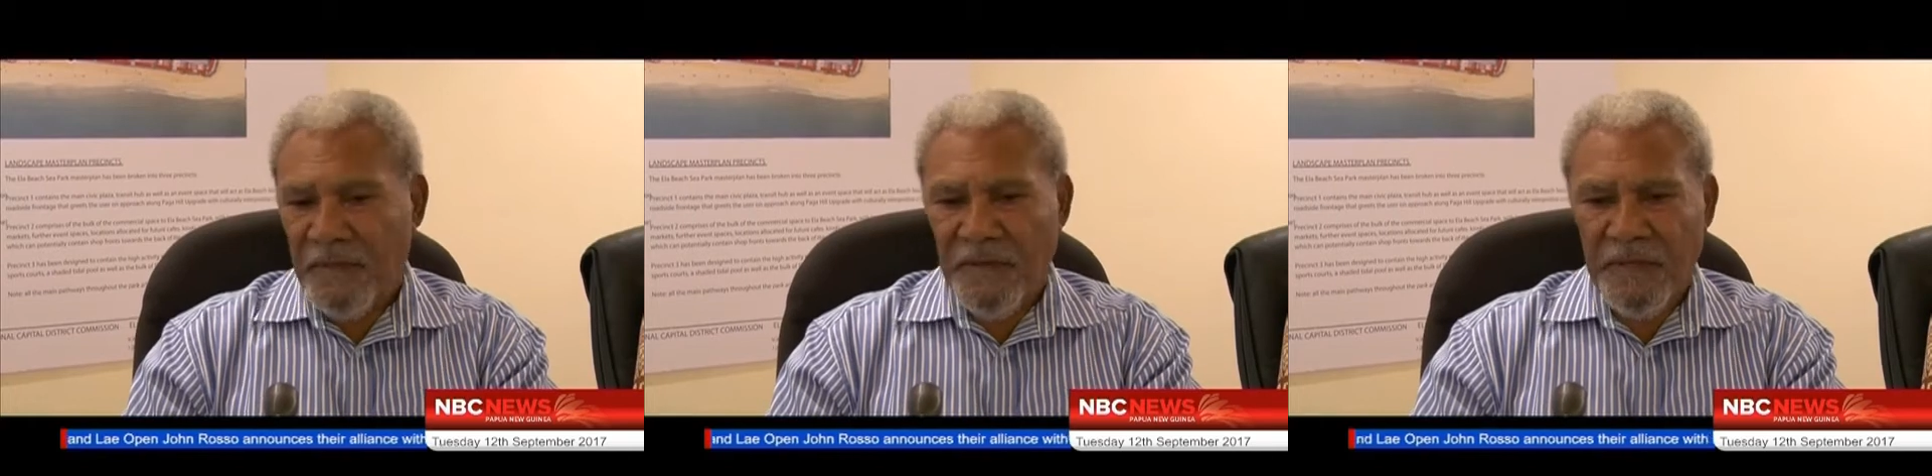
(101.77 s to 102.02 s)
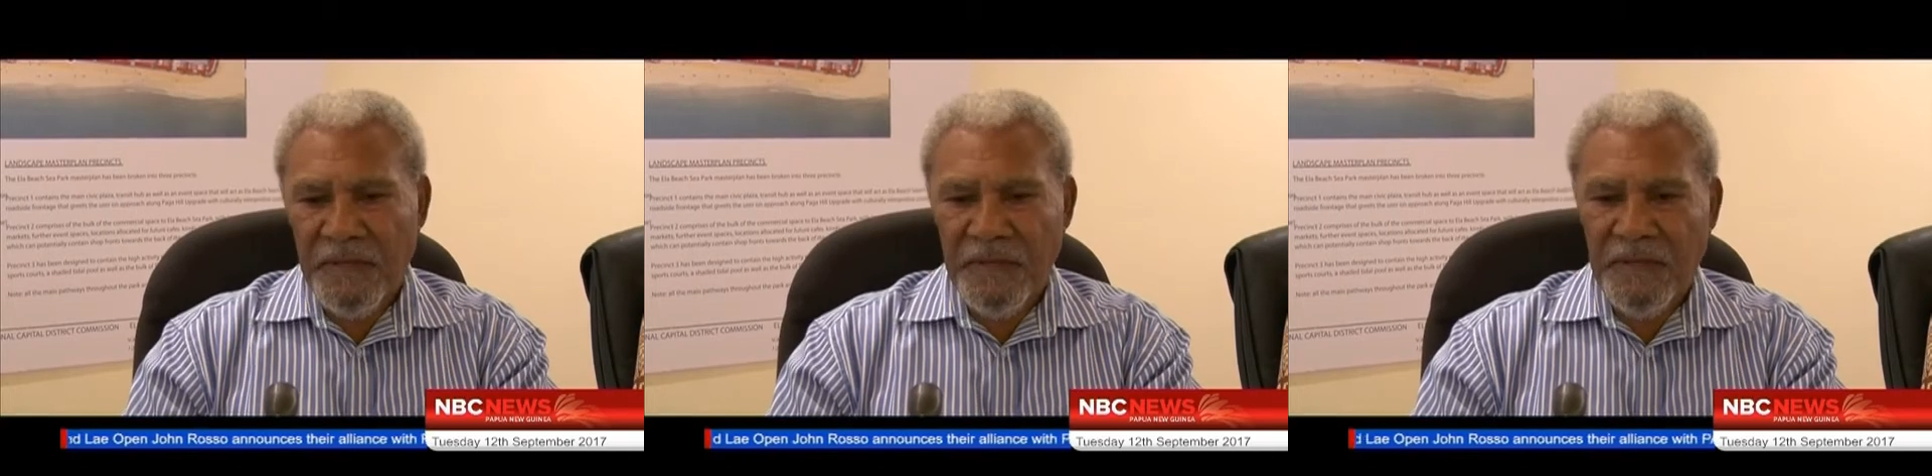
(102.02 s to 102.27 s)

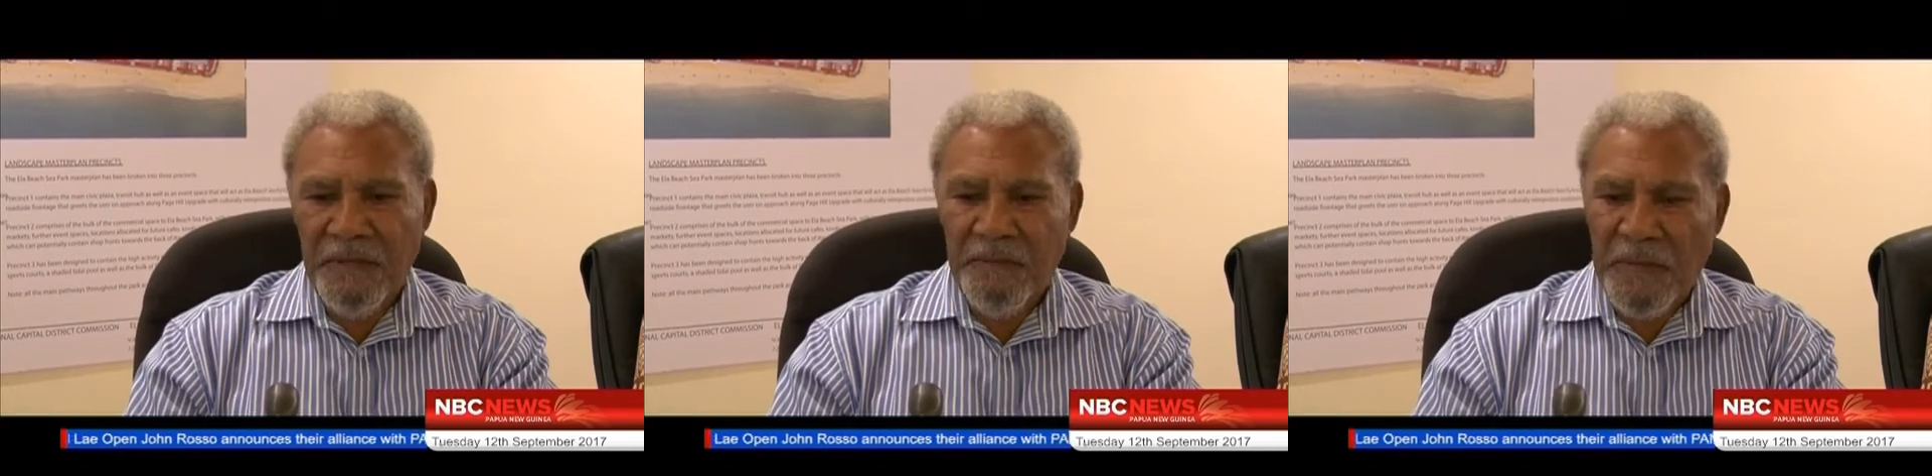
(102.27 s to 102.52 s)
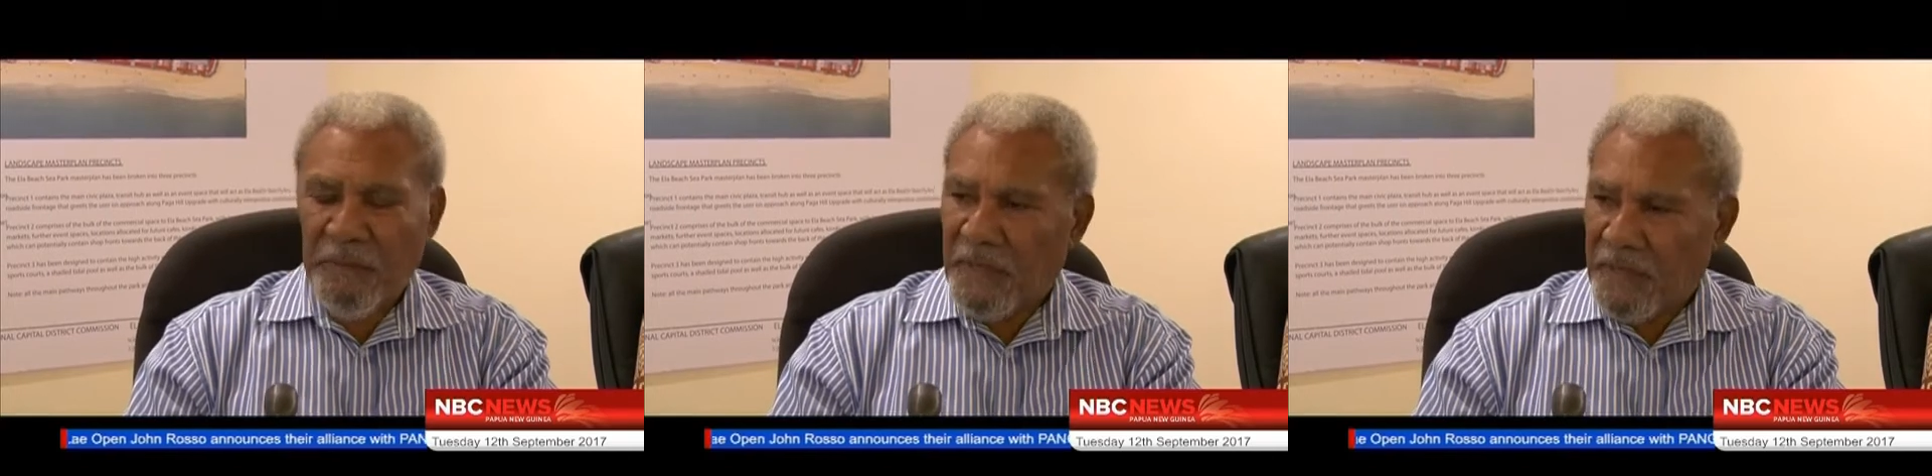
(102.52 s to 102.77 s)
the
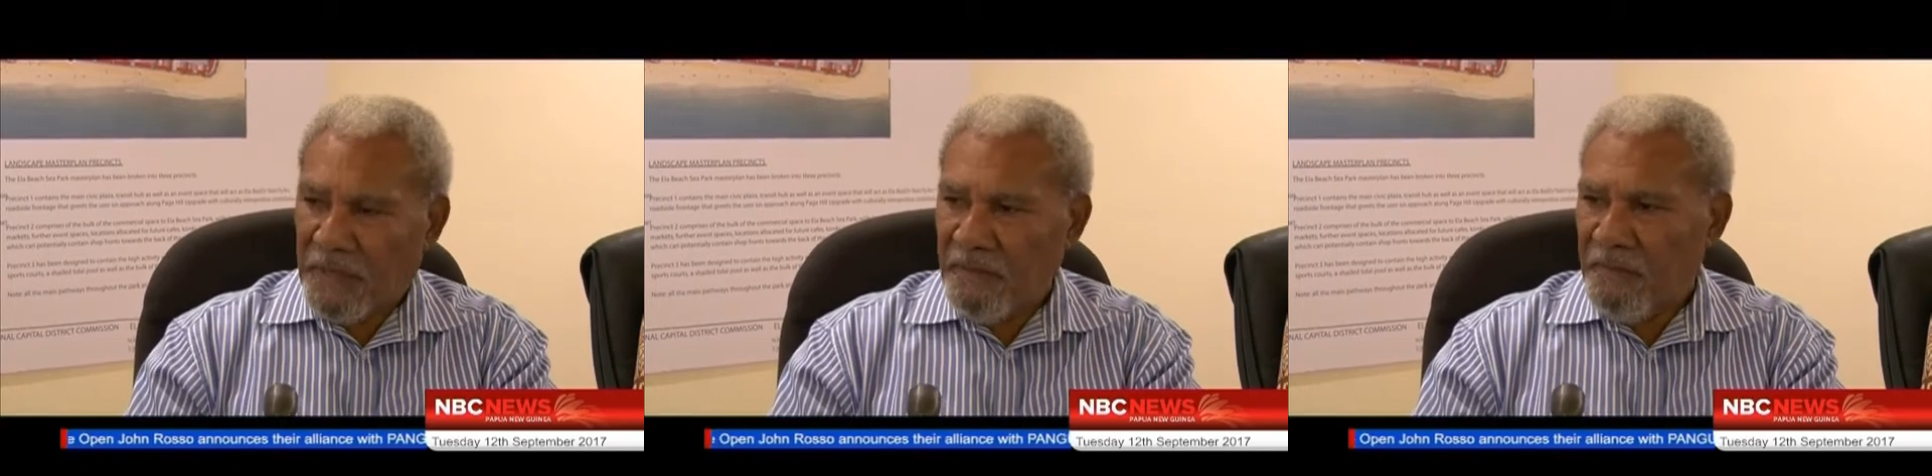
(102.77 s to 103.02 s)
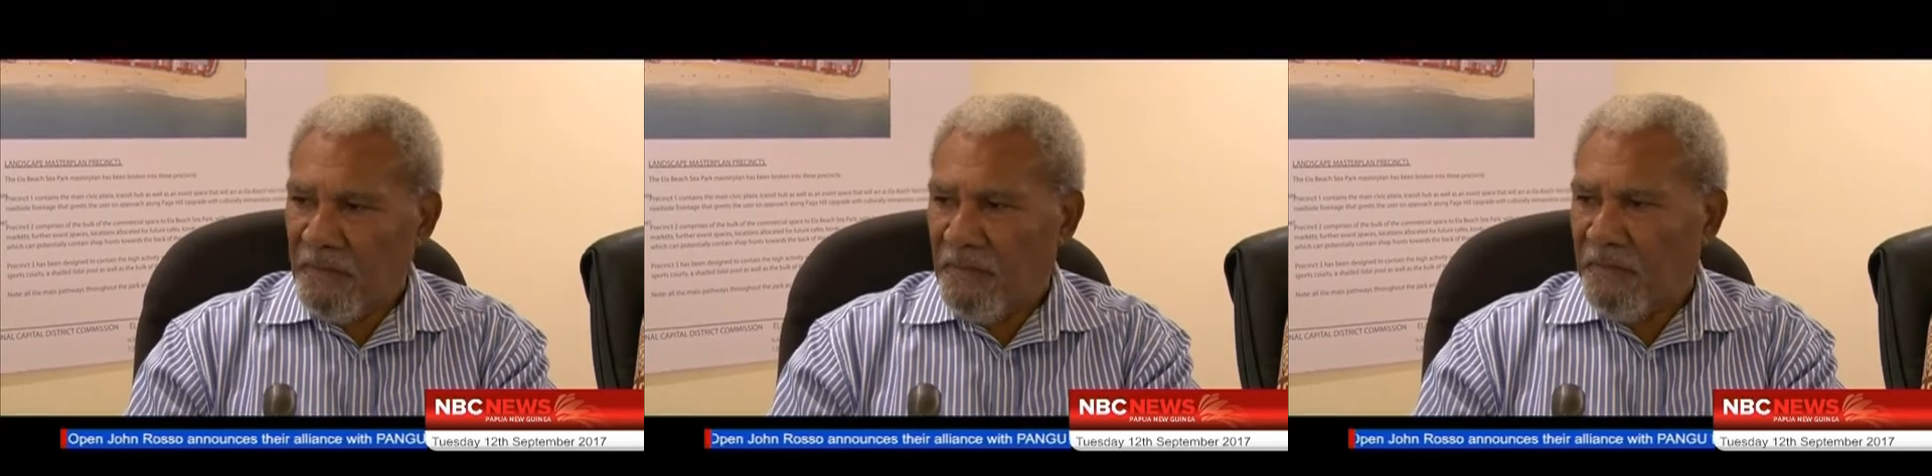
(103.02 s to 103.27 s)
public
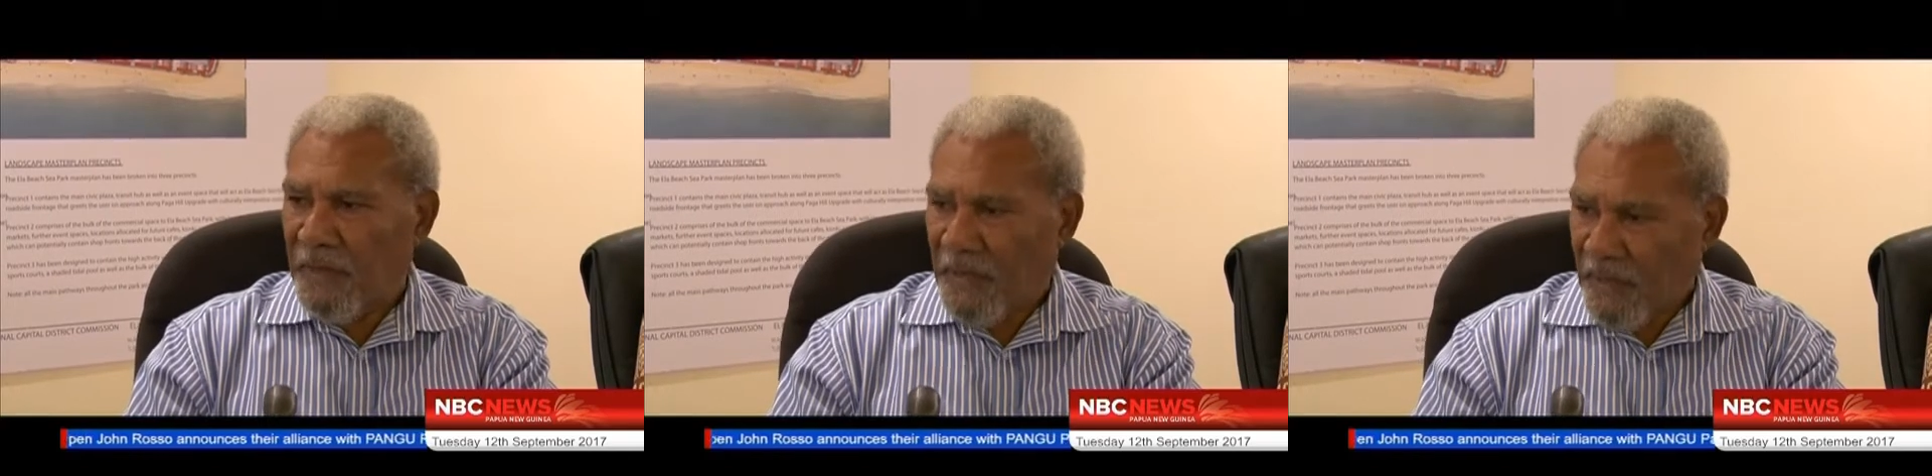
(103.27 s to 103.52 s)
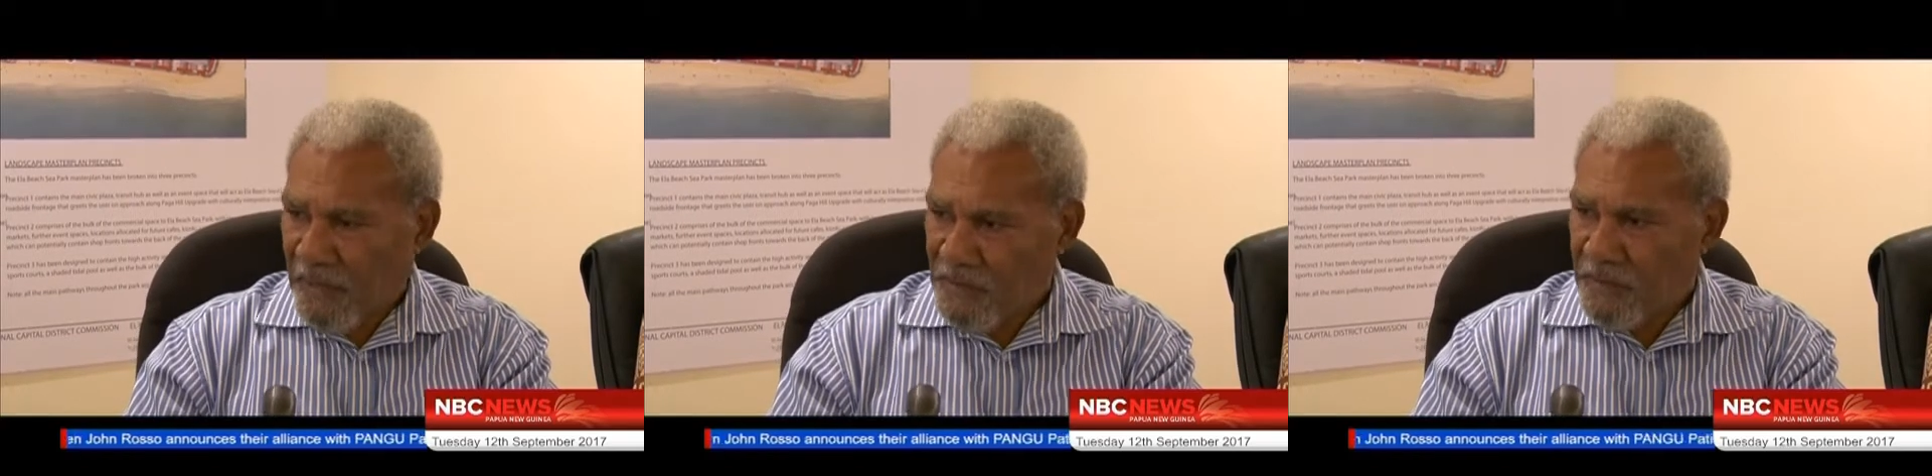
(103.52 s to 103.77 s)

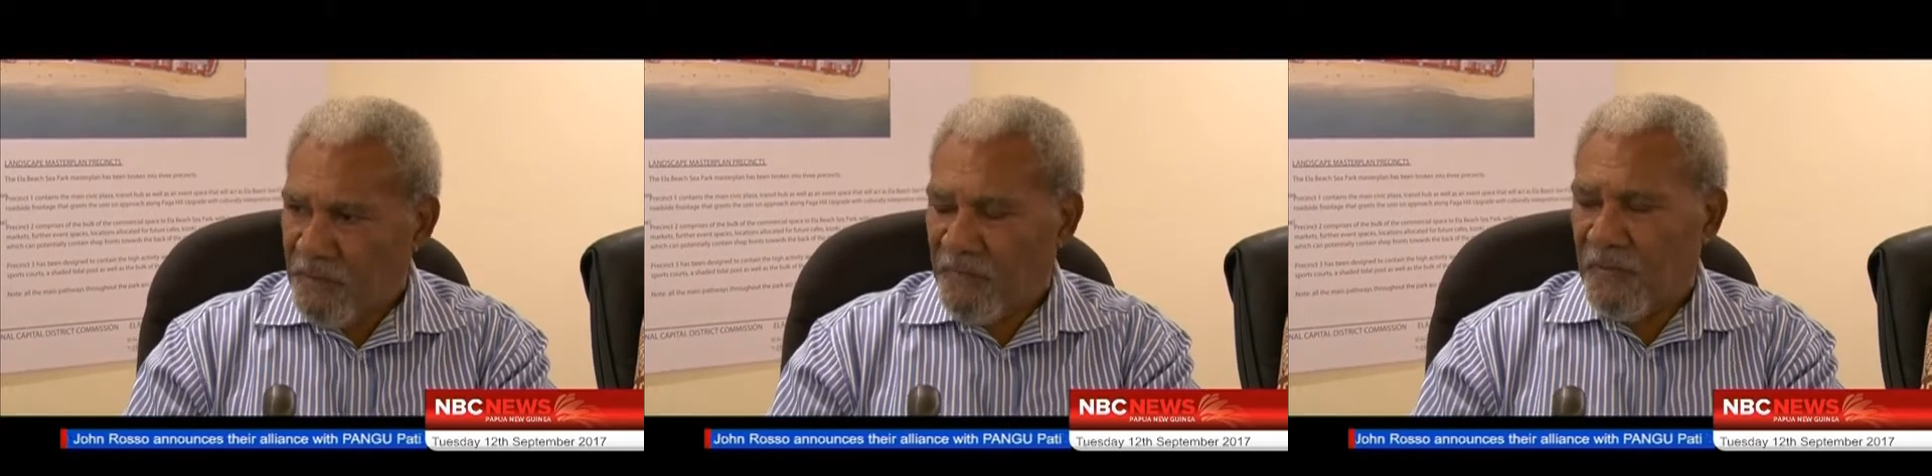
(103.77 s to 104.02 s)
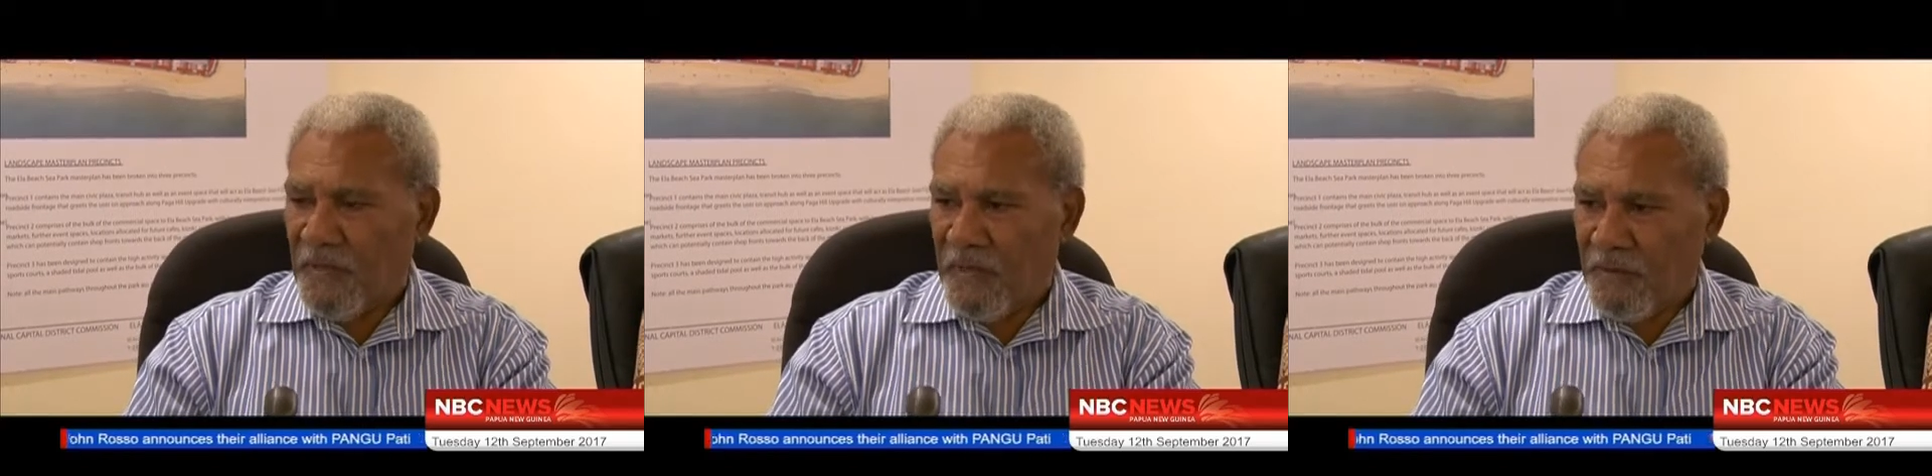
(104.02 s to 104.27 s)
finances of
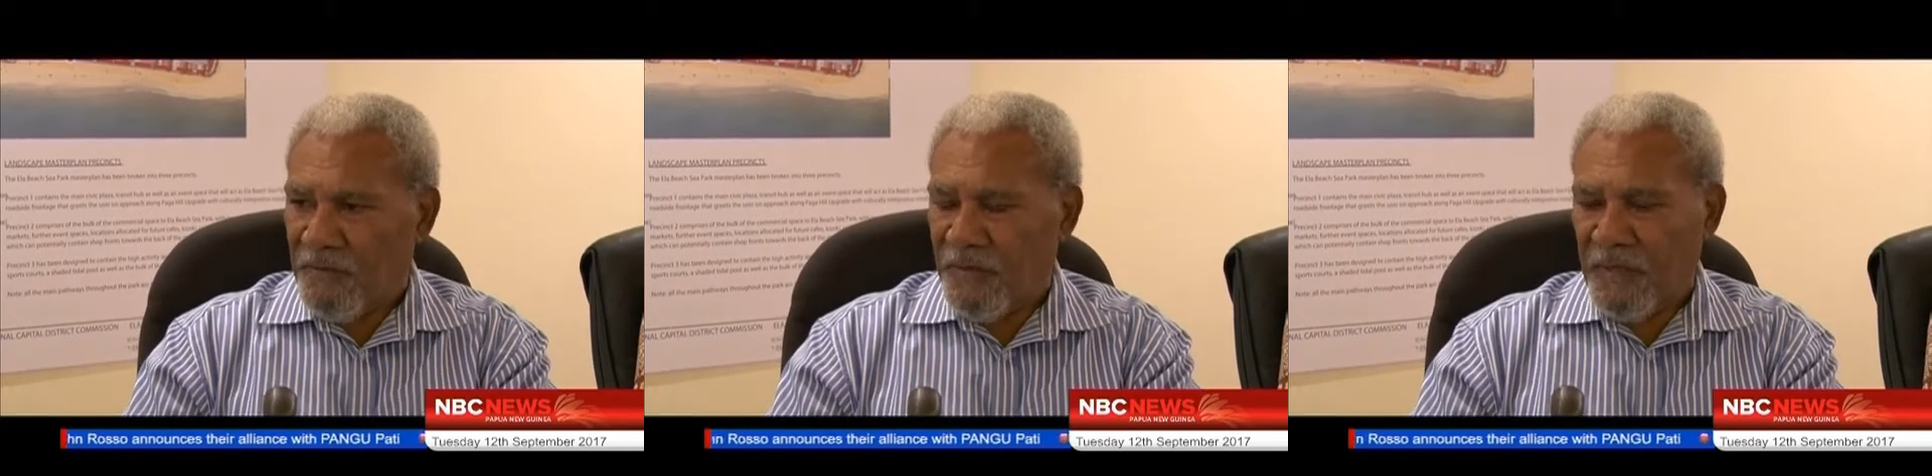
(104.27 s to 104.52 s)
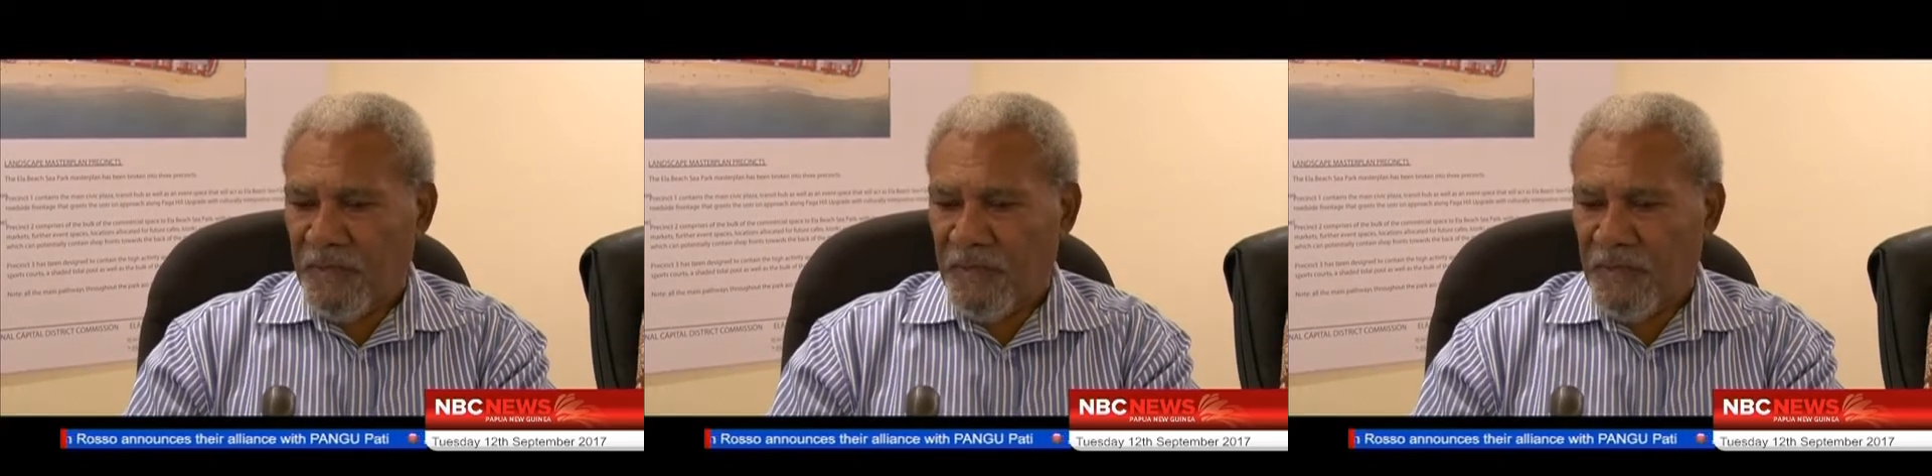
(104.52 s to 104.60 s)
the country.